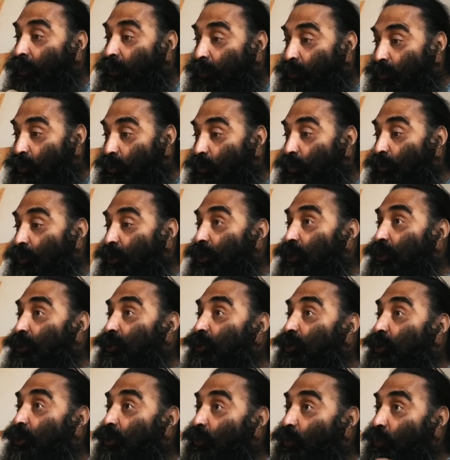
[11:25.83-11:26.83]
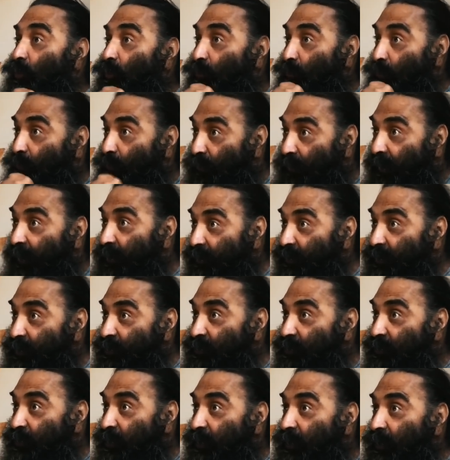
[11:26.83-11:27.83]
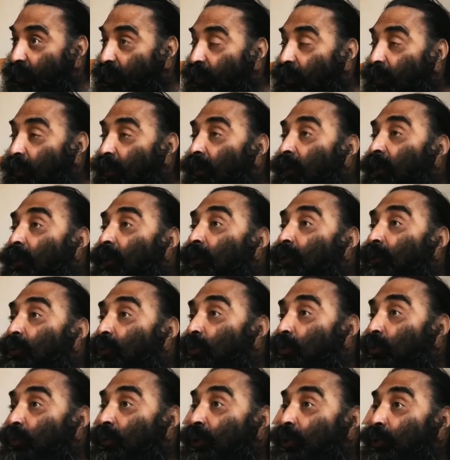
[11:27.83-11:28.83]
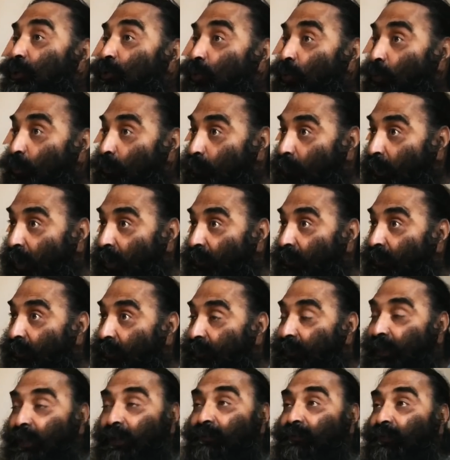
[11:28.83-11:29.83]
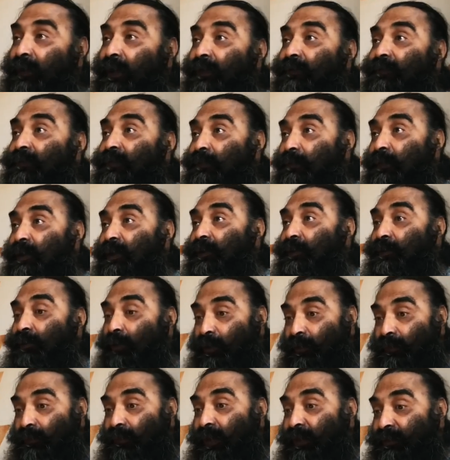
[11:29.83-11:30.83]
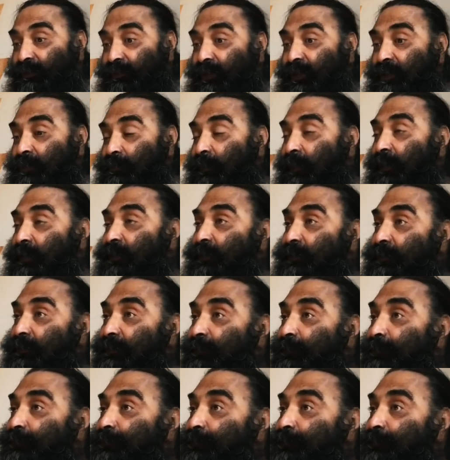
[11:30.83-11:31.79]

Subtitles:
you need your good faith is there, you need good power. That's why we make a lot of asanas practice.